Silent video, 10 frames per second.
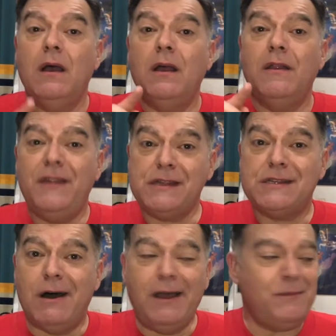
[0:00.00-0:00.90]
This
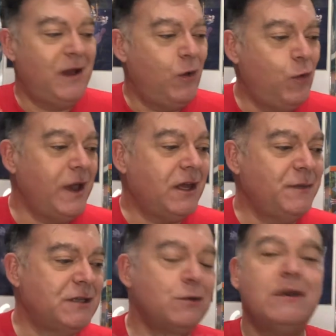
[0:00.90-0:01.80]
time we're going to
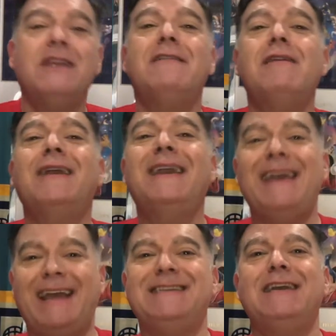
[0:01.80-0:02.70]
be talking around
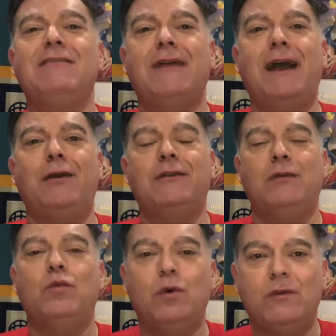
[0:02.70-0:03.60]
getting around
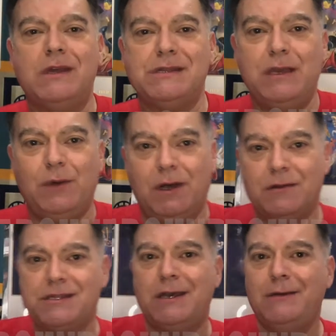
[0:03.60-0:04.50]
in Walt Disney
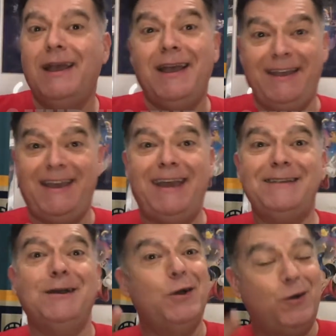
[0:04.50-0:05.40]
World. So
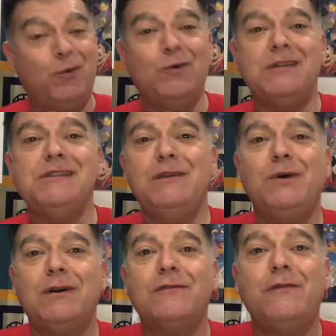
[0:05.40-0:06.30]
again, a Walt Disney
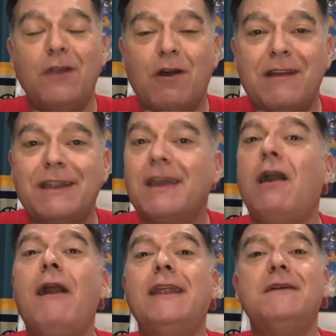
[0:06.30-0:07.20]
World Florida
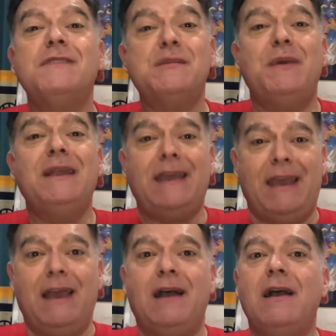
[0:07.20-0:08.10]
kind of spin
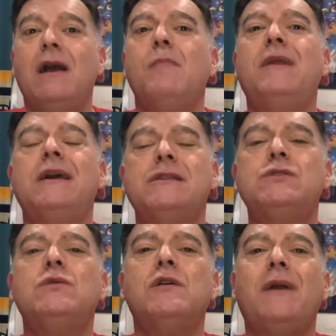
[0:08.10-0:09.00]
here, but let's
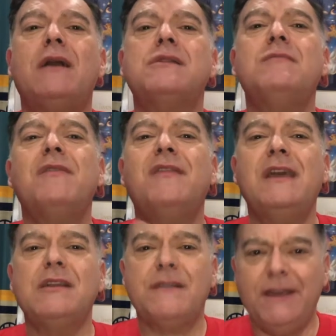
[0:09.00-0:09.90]
talk about some
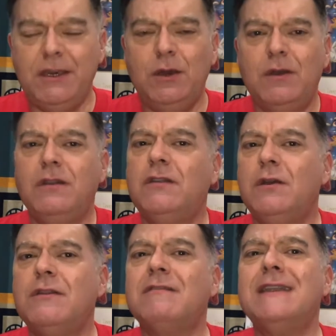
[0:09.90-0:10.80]
things that you can
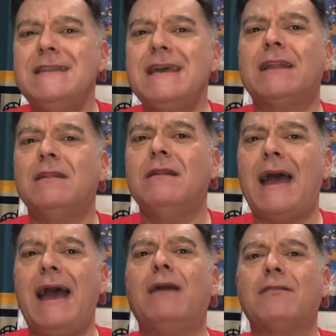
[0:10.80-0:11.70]
do that are a little
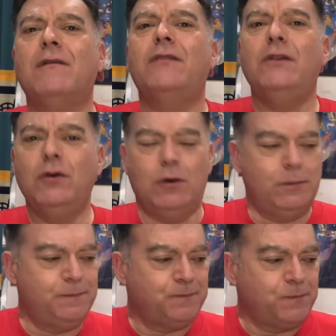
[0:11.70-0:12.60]
out of the
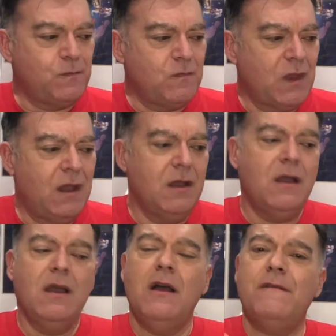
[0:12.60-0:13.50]
norm.
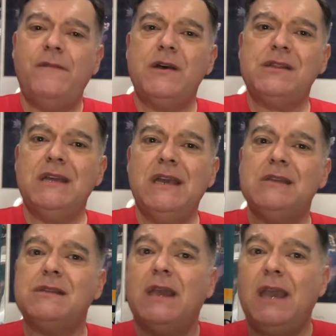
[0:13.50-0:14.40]
First thing
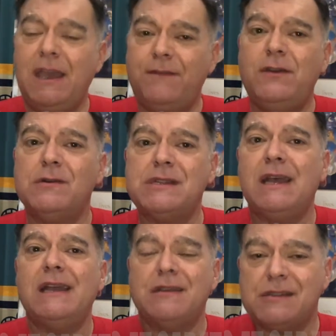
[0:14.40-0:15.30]
is, if you're
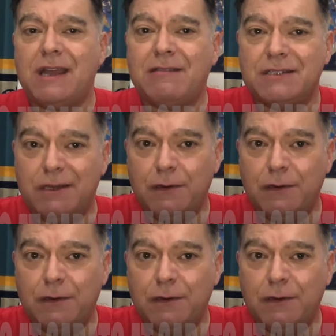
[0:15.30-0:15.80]
staying at Saratoga